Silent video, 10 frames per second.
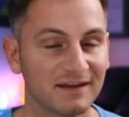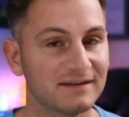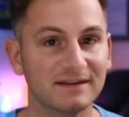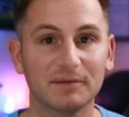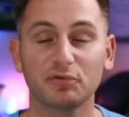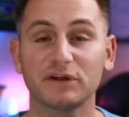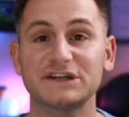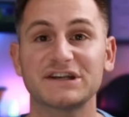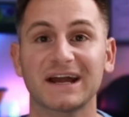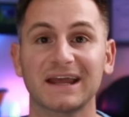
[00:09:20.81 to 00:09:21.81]
did the
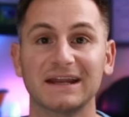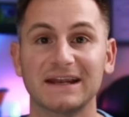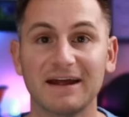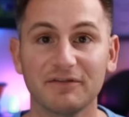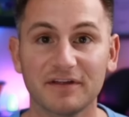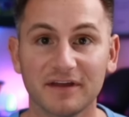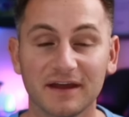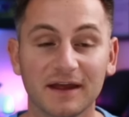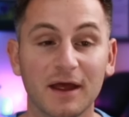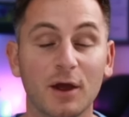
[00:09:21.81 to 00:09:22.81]
pre-check-in and
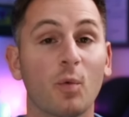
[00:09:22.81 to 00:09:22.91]
everything.